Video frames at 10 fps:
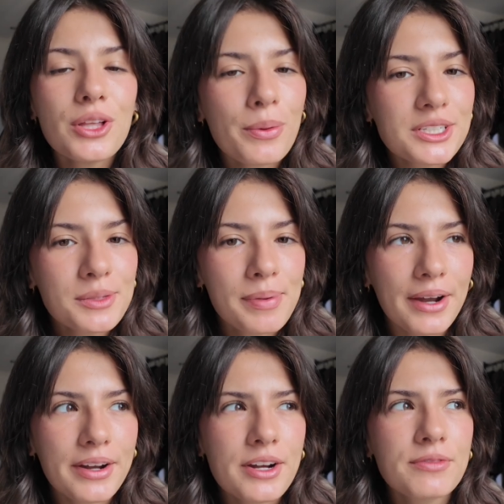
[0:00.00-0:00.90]
lowers the
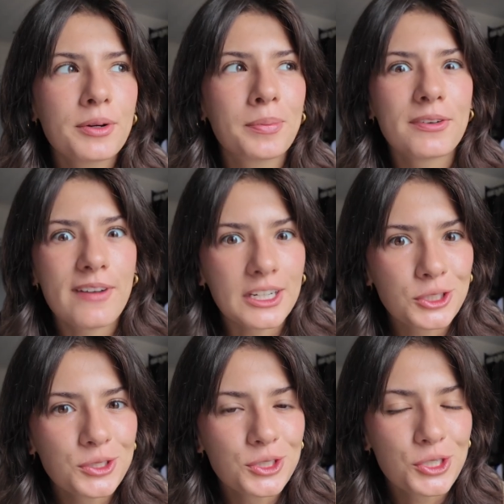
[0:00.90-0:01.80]
barrier for
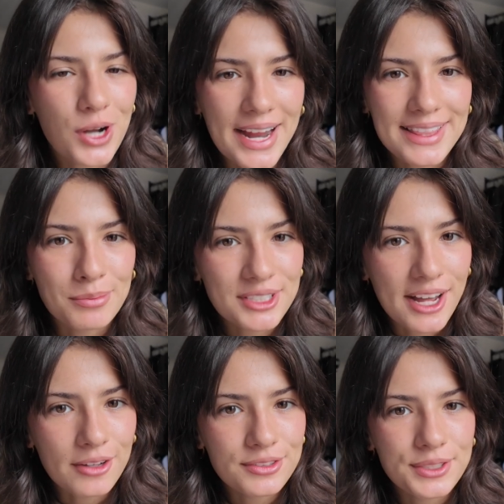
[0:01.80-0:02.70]
professionals to try it
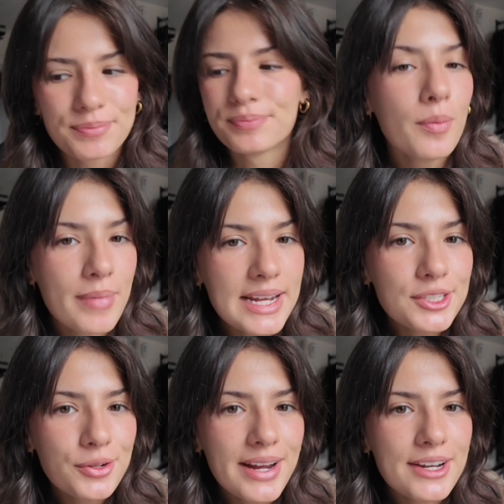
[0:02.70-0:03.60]
themselves. What
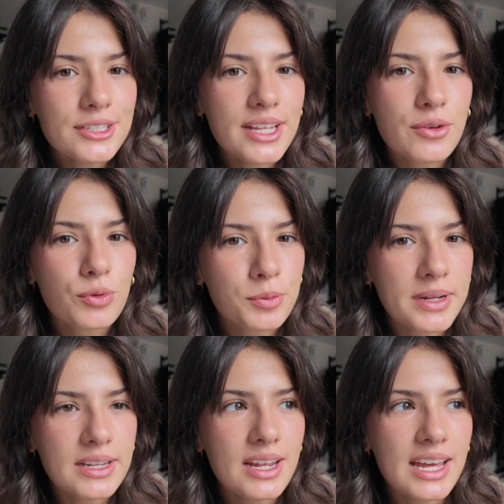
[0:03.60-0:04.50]
makes creators like
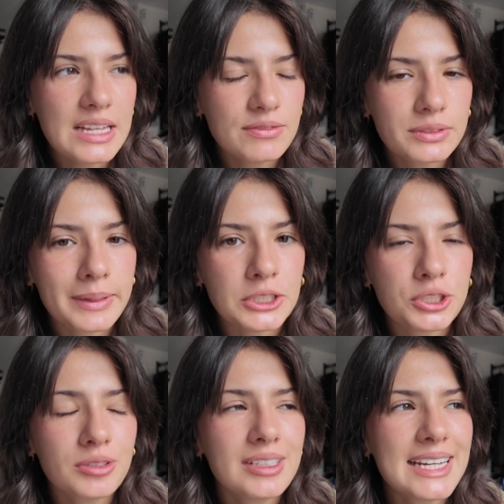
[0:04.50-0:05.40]
Ruben
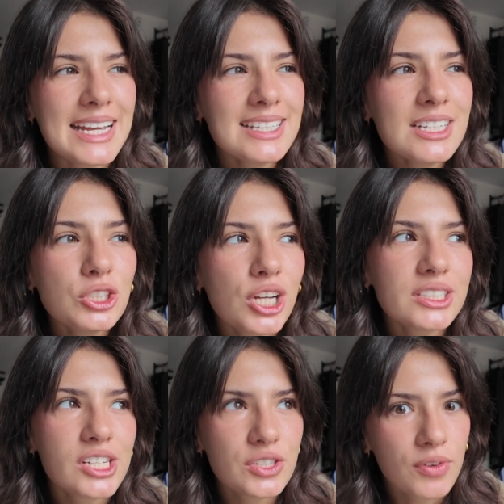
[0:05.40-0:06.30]
influential isn't
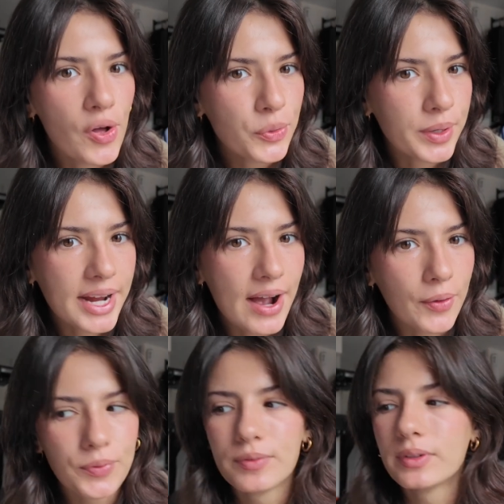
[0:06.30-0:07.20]
just his follower count,